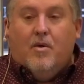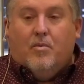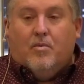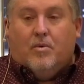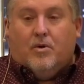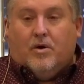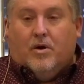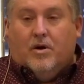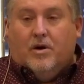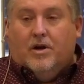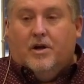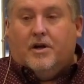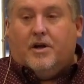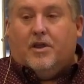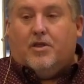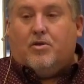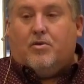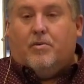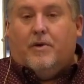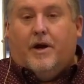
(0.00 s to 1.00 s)
We're going to look
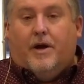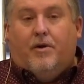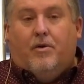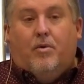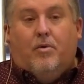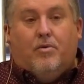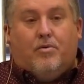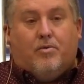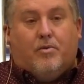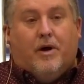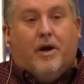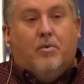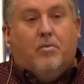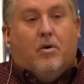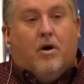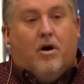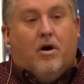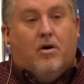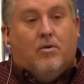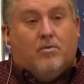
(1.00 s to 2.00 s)
at three, three
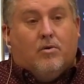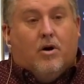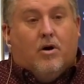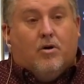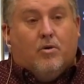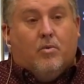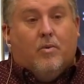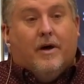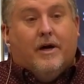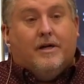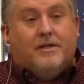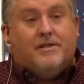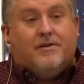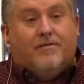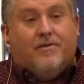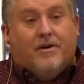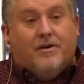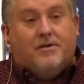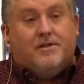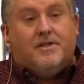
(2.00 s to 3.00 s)
wrong ways
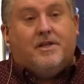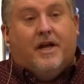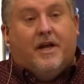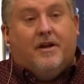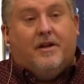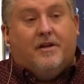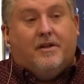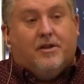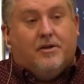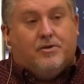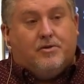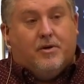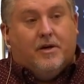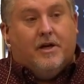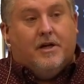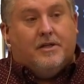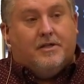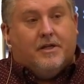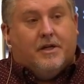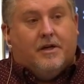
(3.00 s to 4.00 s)
of understanding the
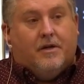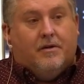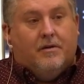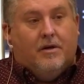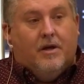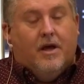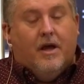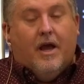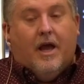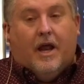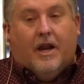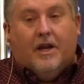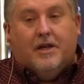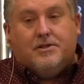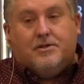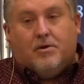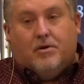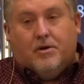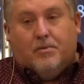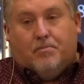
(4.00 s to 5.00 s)
Trinity, and
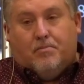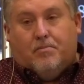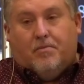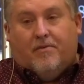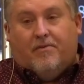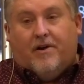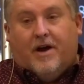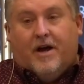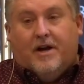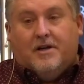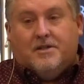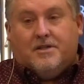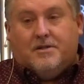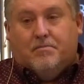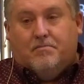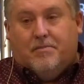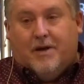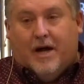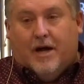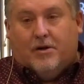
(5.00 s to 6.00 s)
it's going to provide us
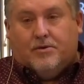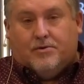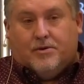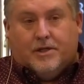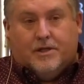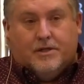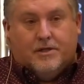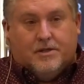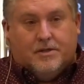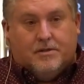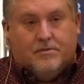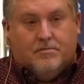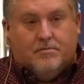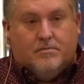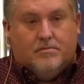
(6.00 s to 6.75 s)
some boundaries